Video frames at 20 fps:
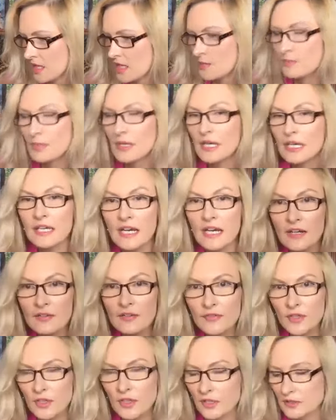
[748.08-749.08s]
Be
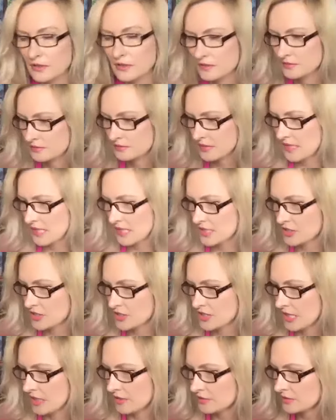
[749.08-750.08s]
careful, I
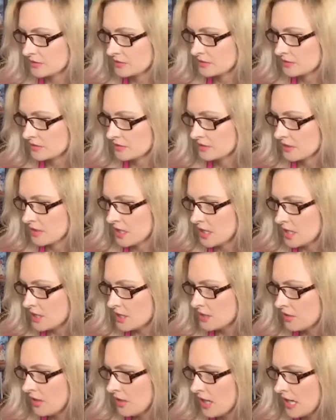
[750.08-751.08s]
shout.
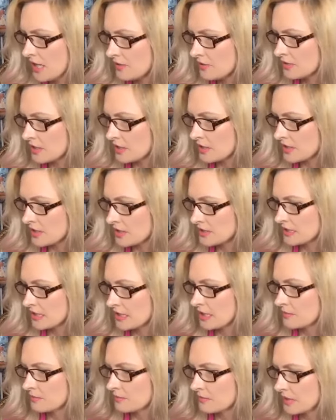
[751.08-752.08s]
Though how on earth
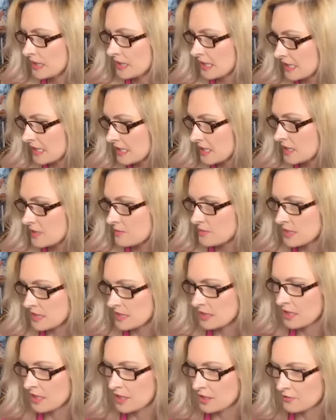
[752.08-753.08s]
can he be
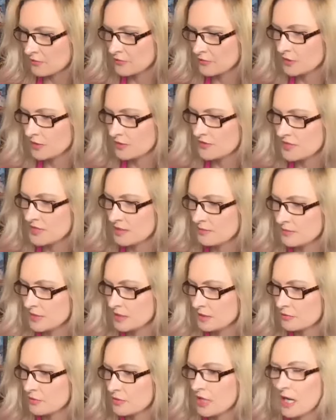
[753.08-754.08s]
careful of
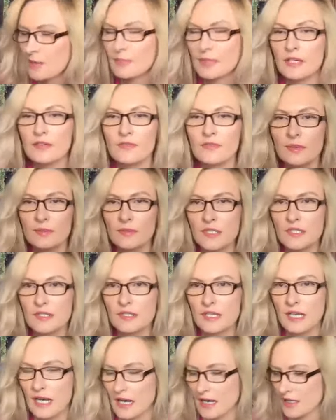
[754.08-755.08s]
something dropping from the
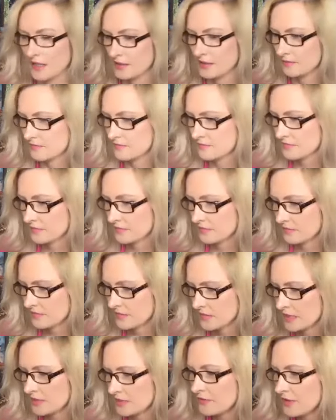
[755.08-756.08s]
sky?
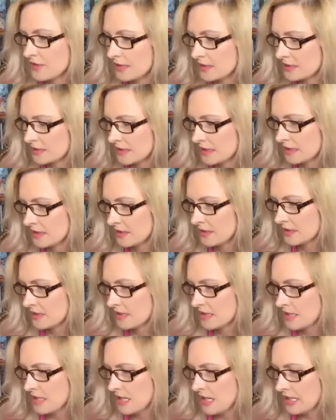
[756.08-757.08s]
Then finally,
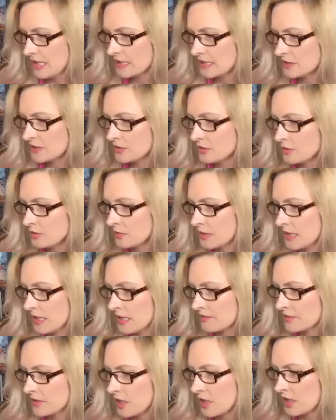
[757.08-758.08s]
I can do what
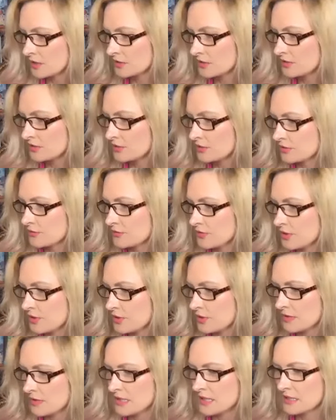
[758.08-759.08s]
I've longed to do for
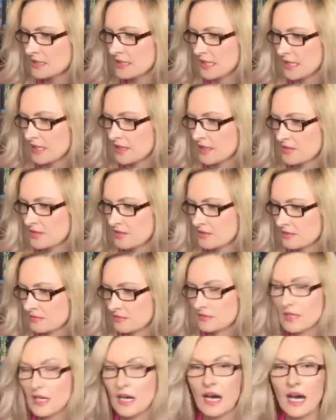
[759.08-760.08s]
three days.
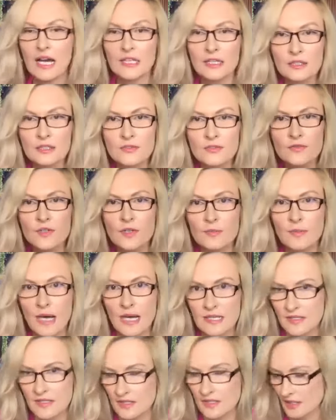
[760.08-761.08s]
I look for
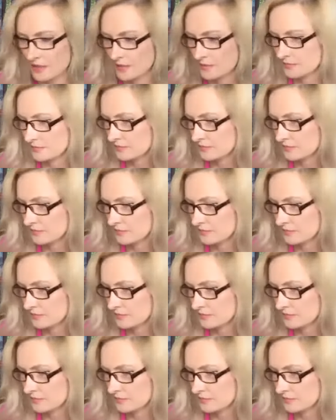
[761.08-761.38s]
Matsi.